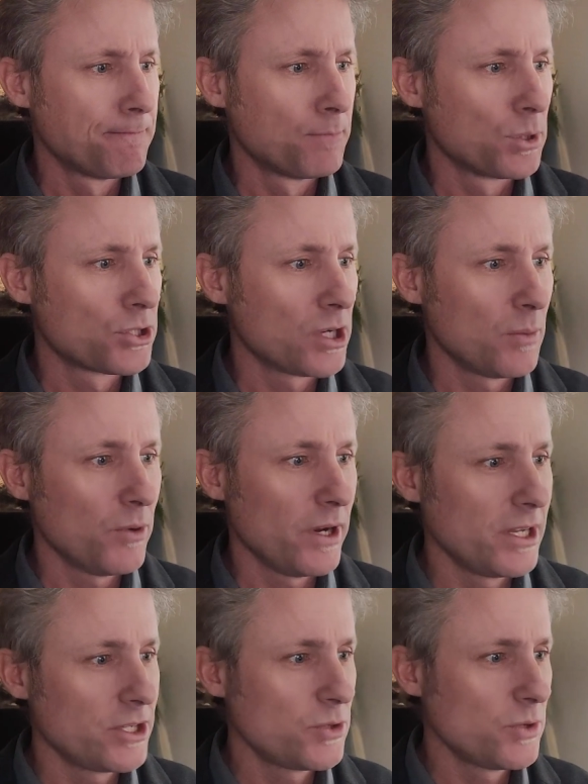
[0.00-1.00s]
We'll jump right
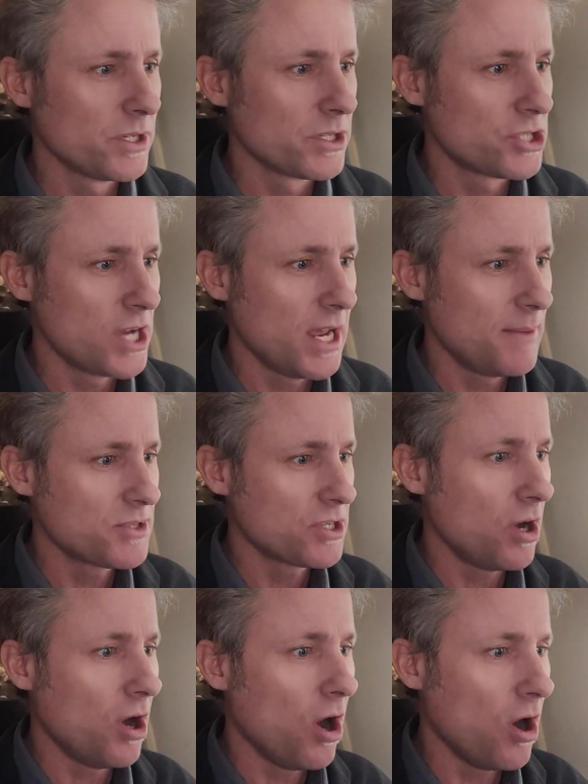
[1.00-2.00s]
into it. James
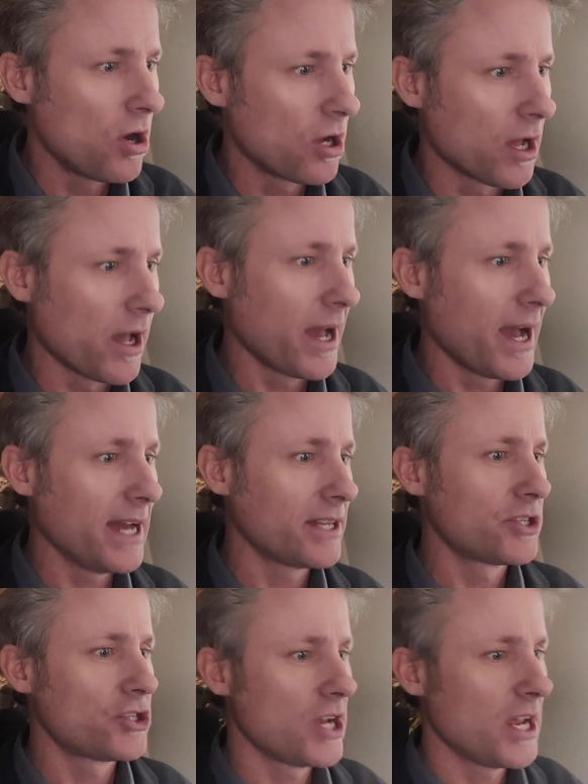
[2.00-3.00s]
Hong
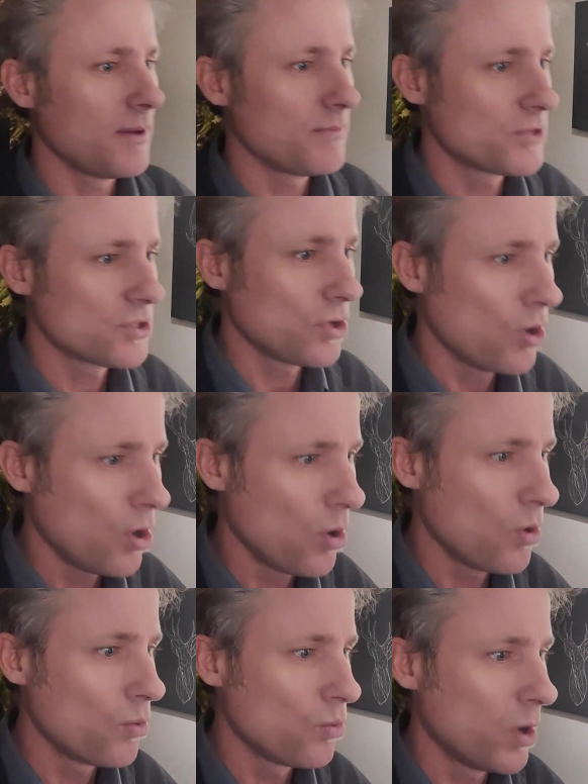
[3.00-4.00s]
at James
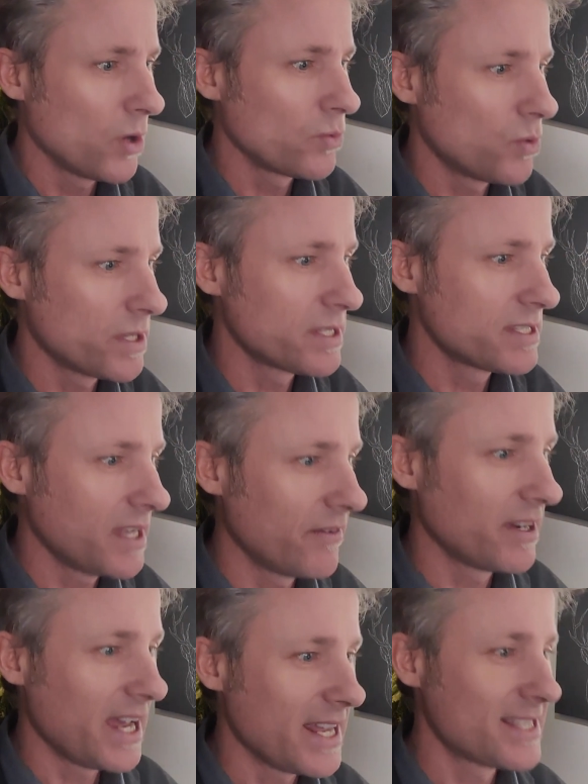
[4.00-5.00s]
Ho
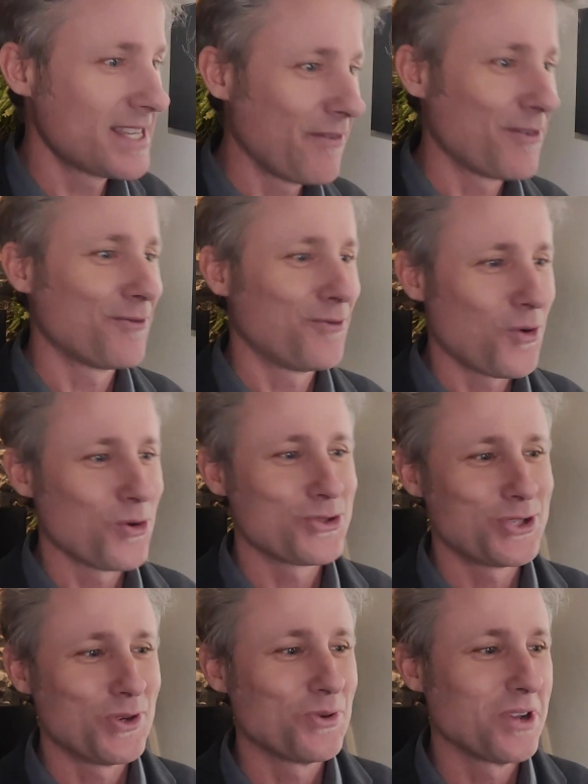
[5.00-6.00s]

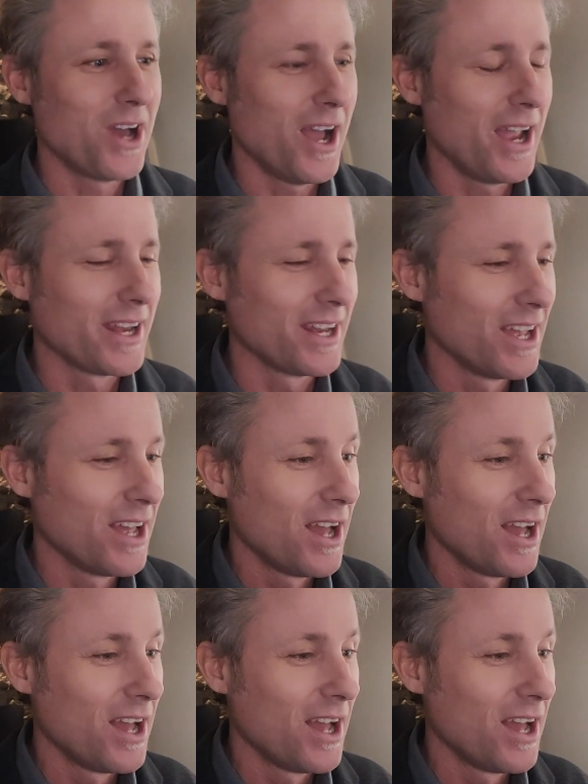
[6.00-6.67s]
117874009